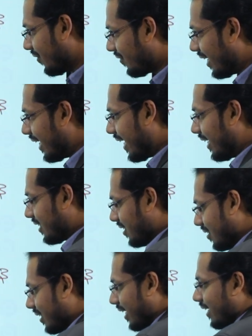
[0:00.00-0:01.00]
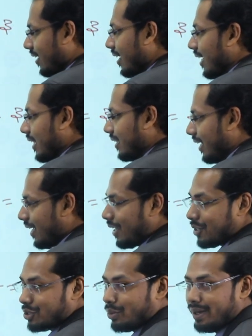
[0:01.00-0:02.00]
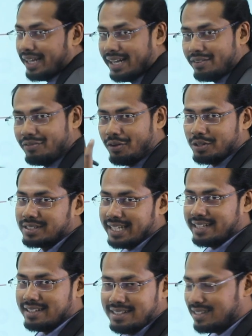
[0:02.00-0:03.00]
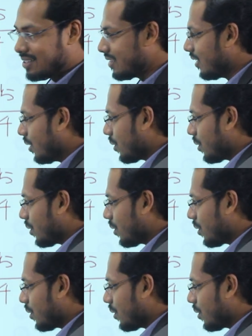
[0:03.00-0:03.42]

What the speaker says: 58, 3. 3 also we had 4 cycles.